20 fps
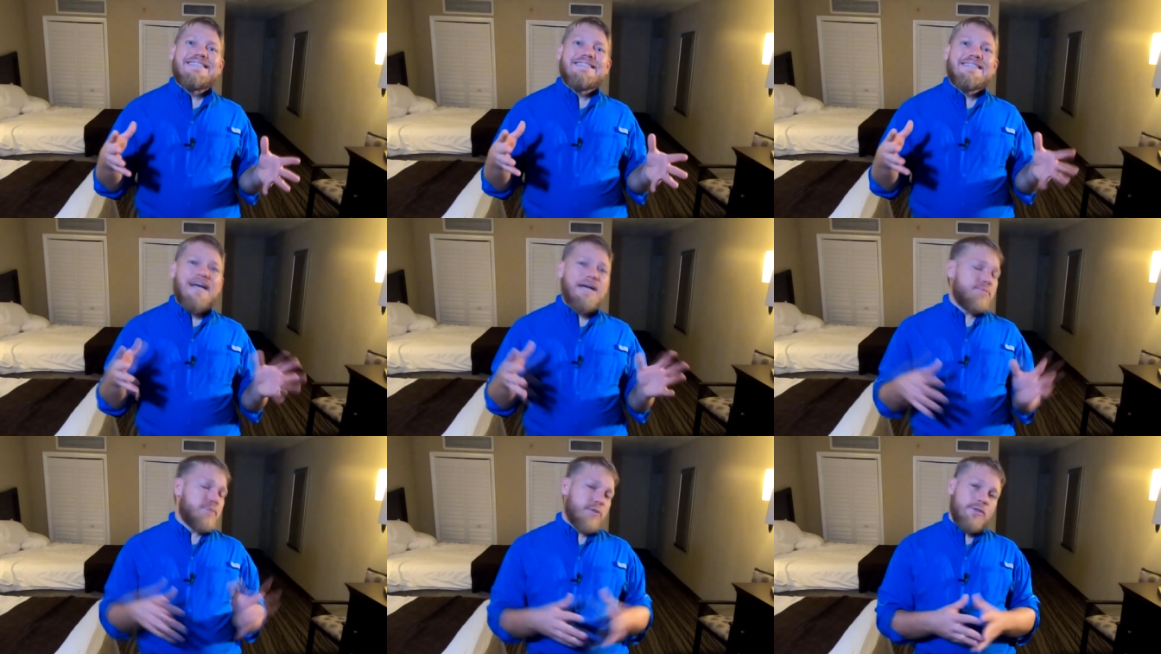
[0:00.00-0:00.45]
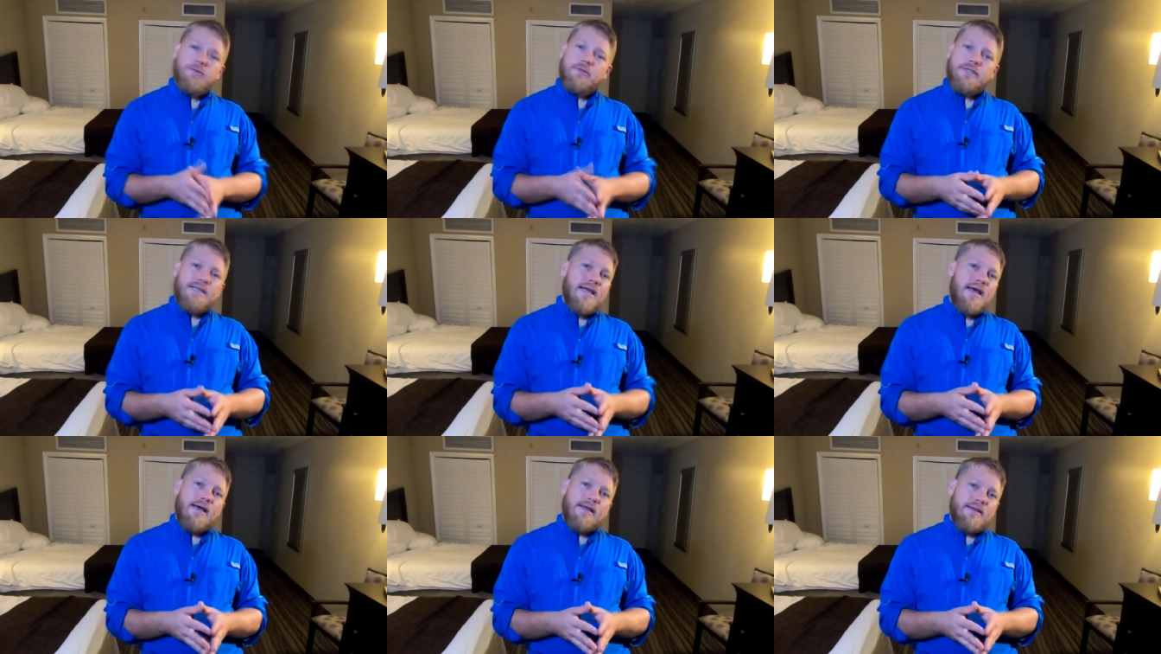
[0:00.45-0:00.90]

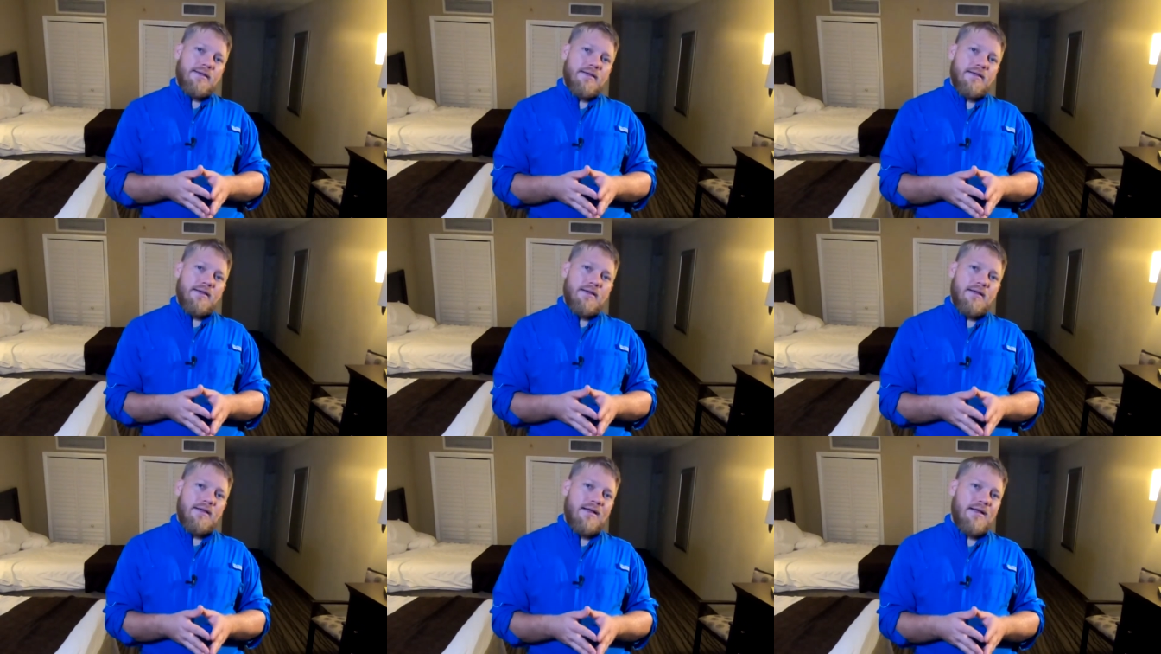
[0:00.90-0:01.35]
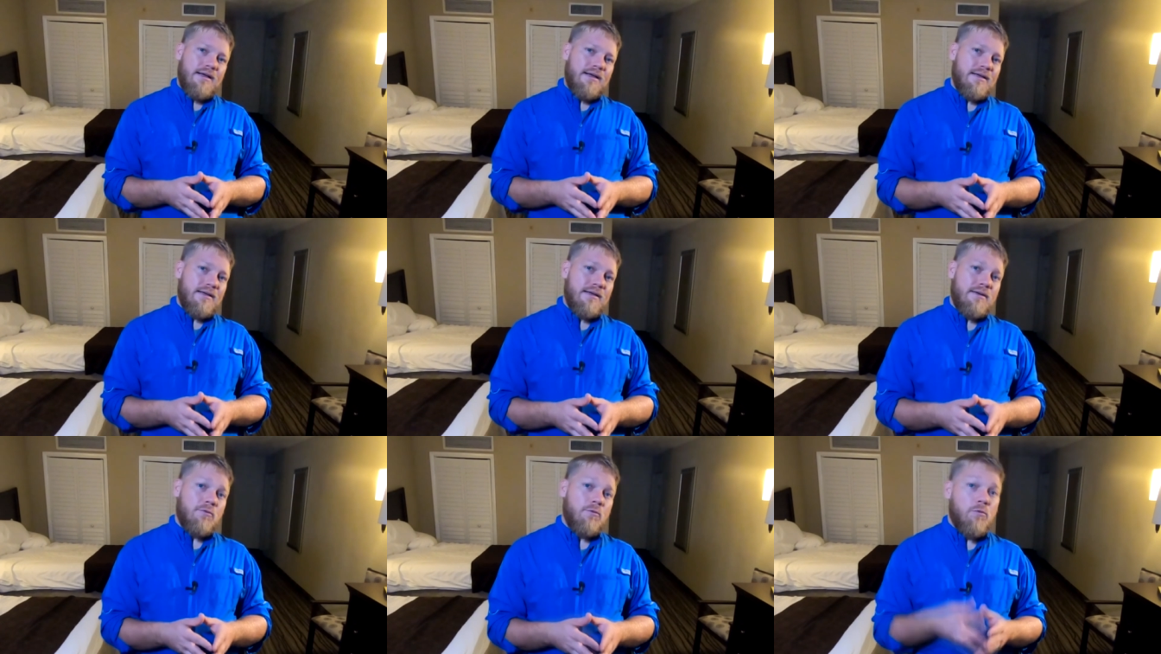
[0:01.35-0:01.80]
Absolutely not.
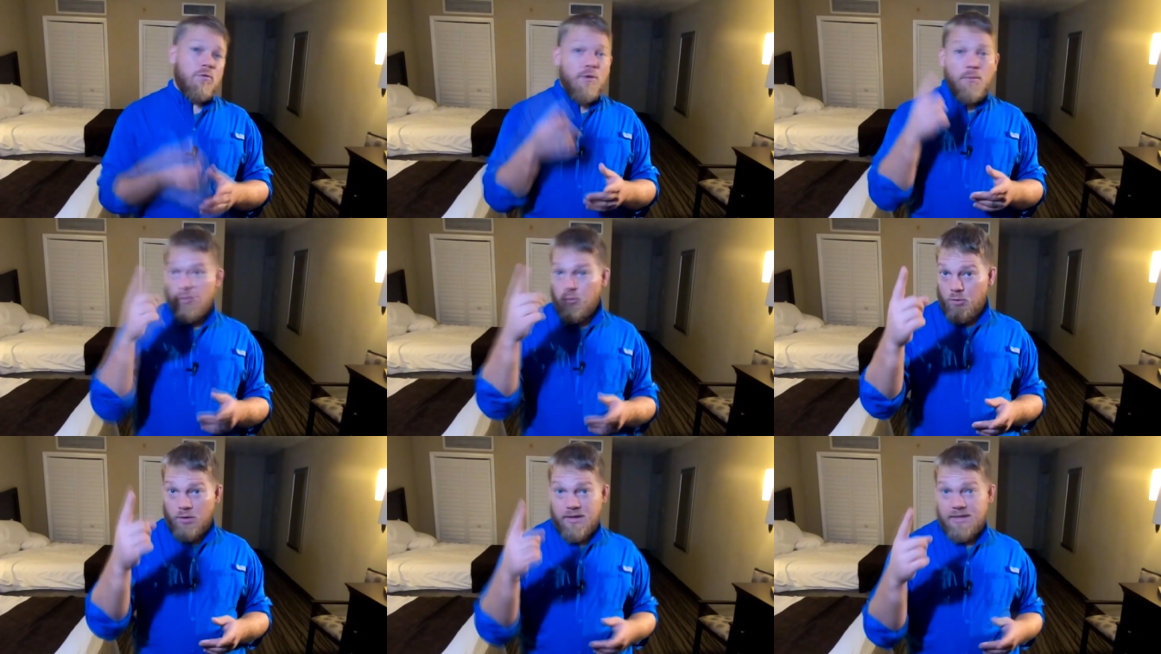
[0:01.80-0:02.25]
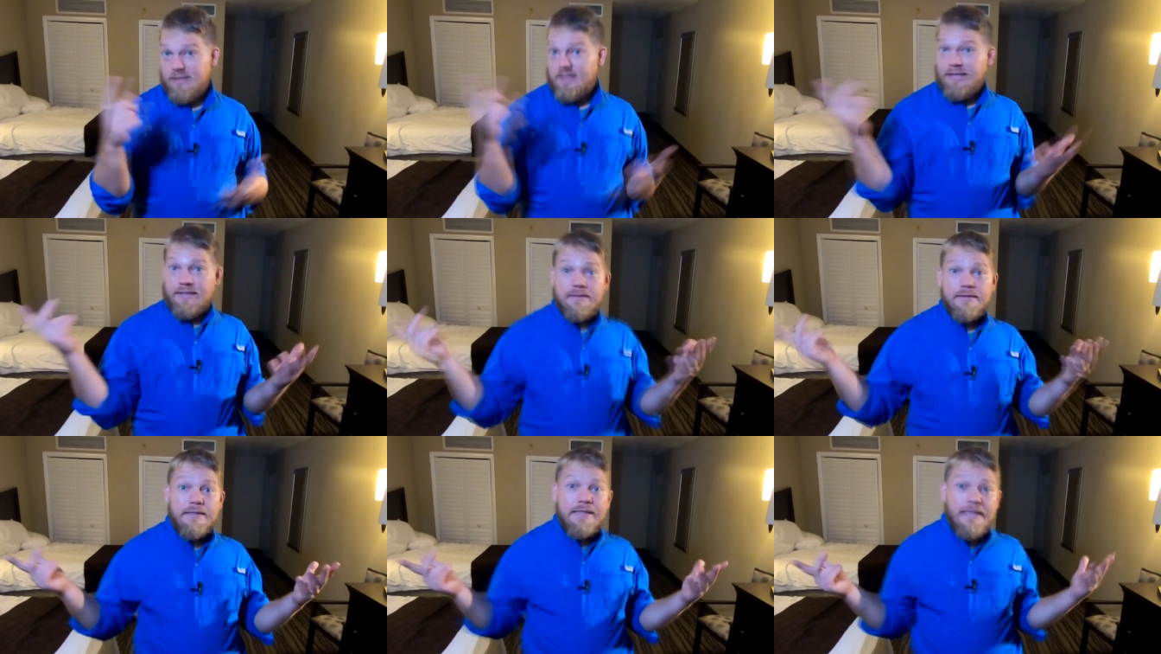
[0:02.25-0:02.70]
Uh, number one, it's
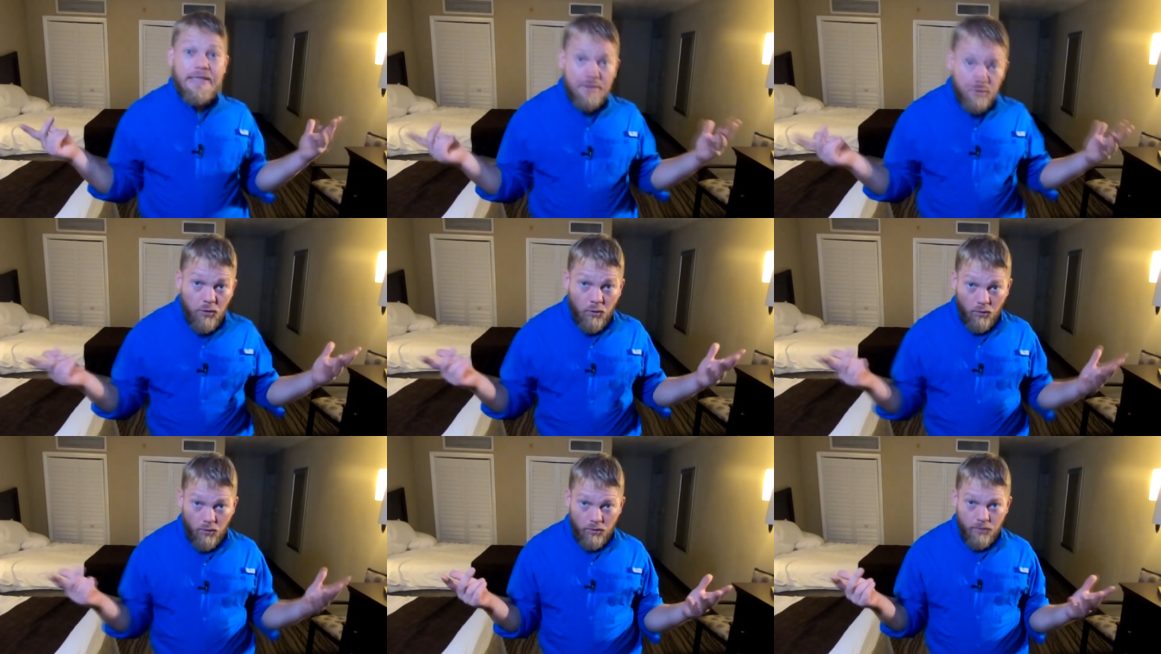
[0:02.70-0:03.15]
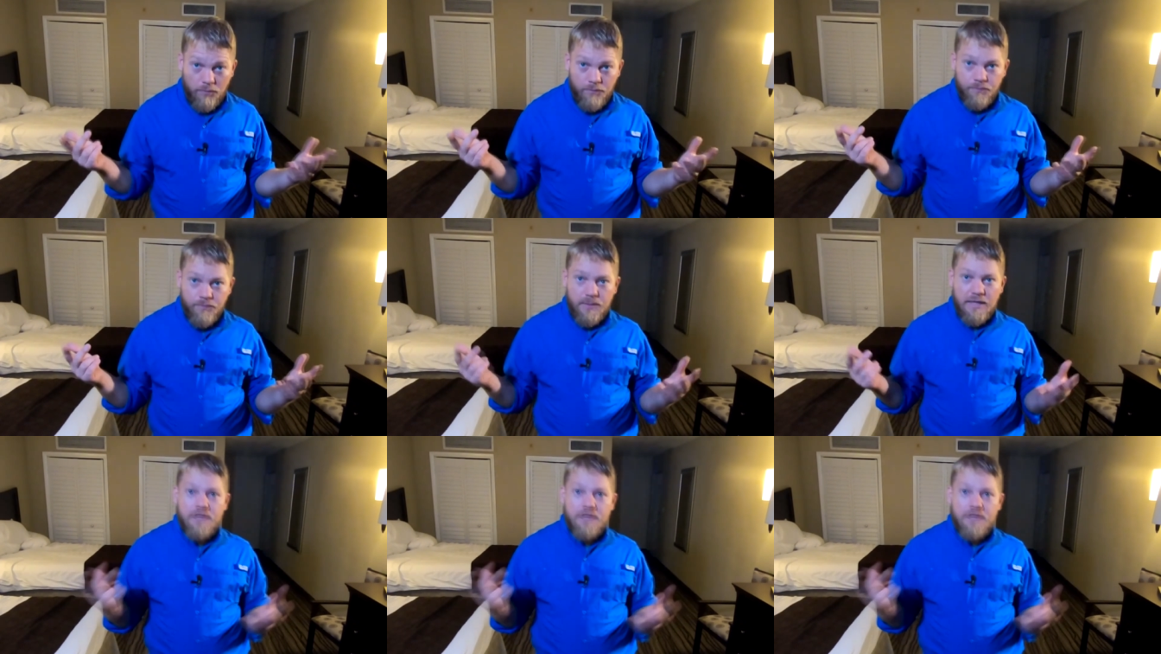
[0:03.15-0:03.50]
illegal.